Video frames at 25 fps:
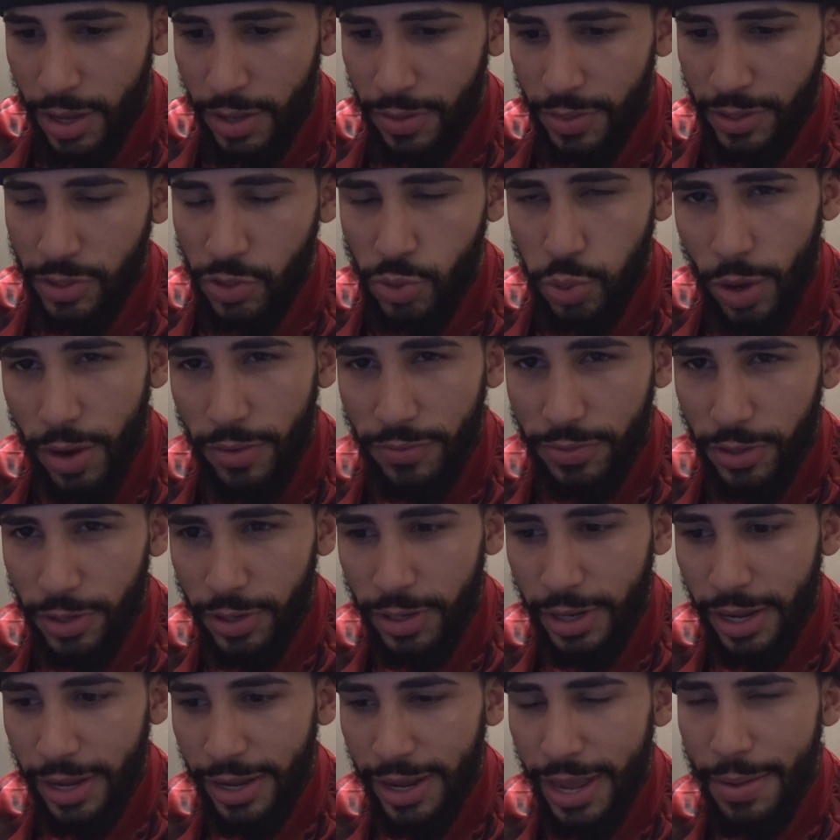Then twelve
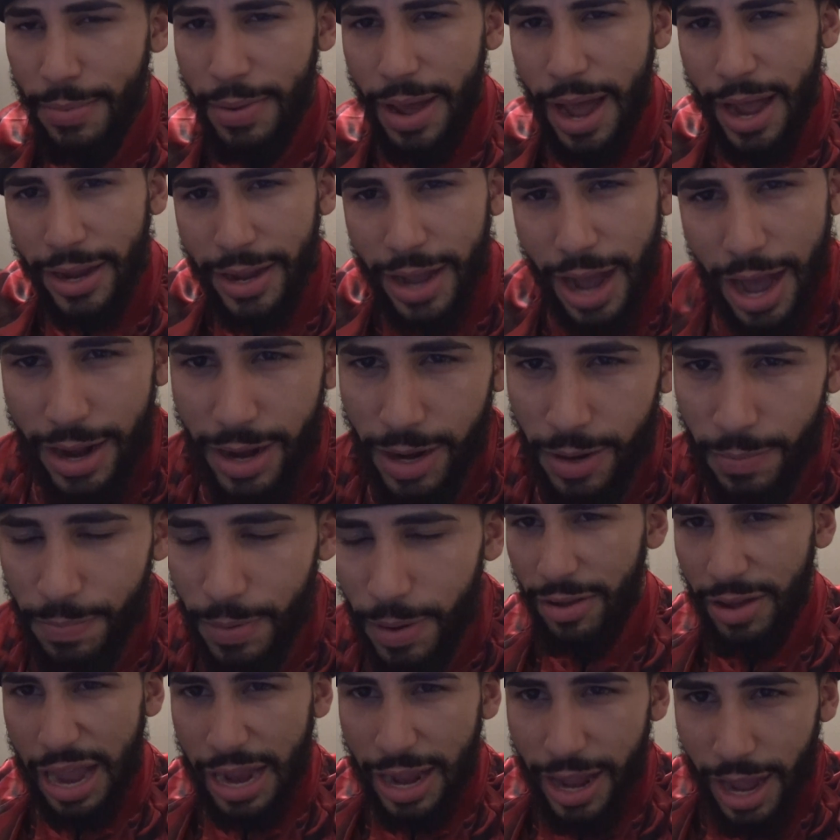thirty A M I got up.
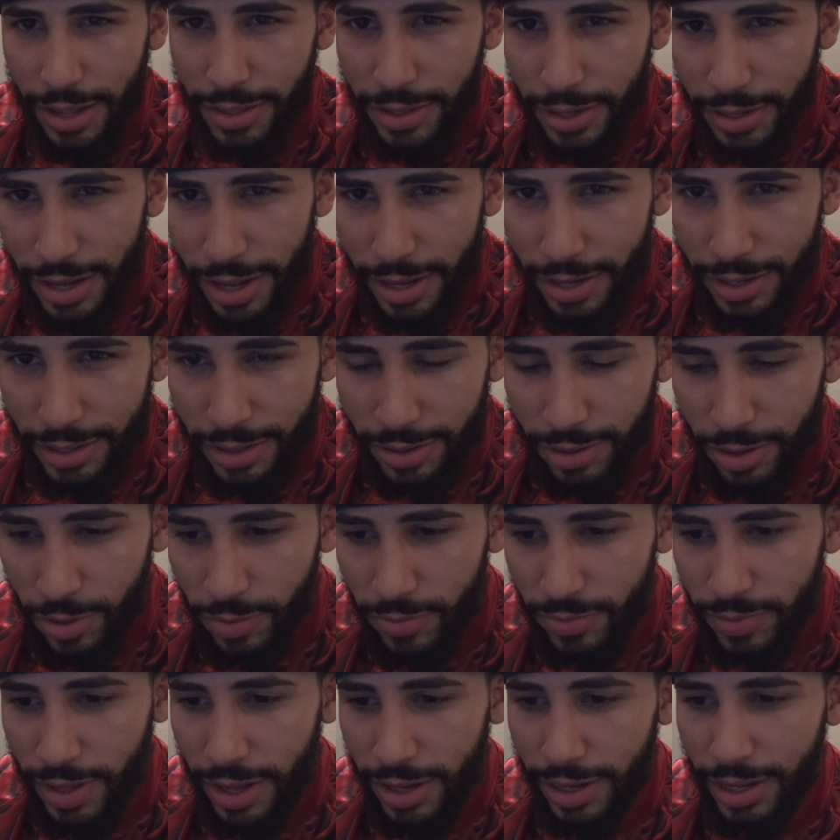I got done editing the
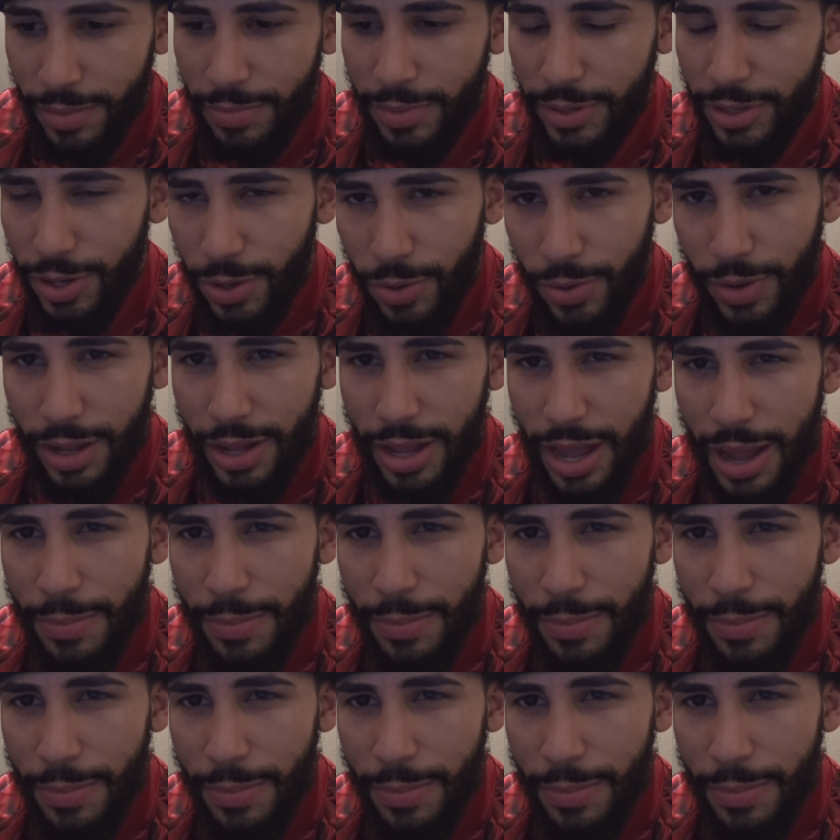whole vlog. I'm like, you know what?